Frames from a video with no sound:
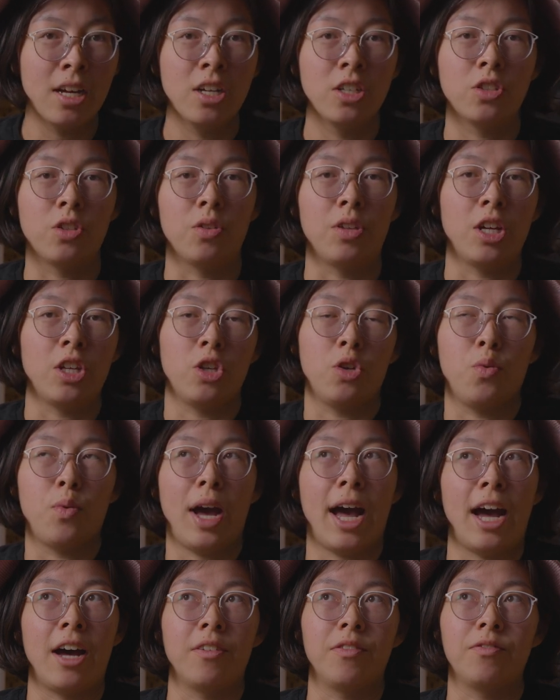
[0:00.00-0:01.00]
so that you
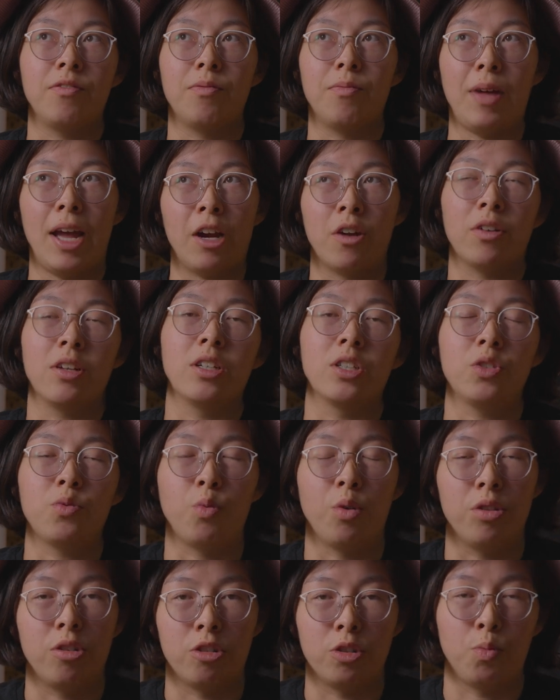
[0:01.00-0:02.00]
have areas
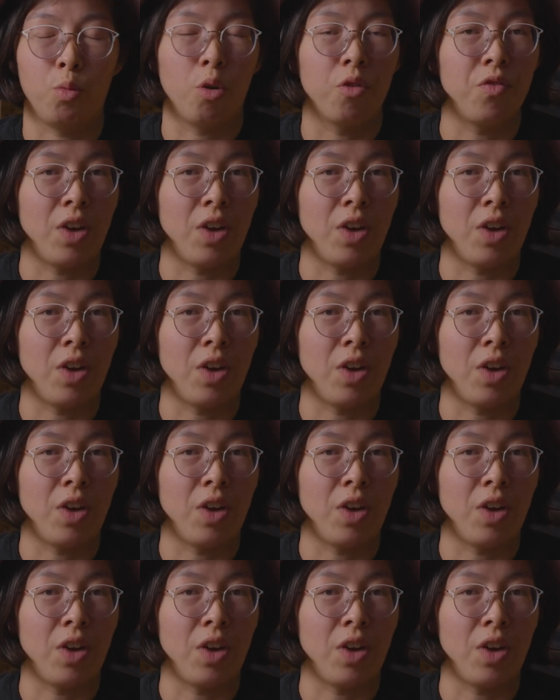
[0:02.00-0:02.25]
where there's more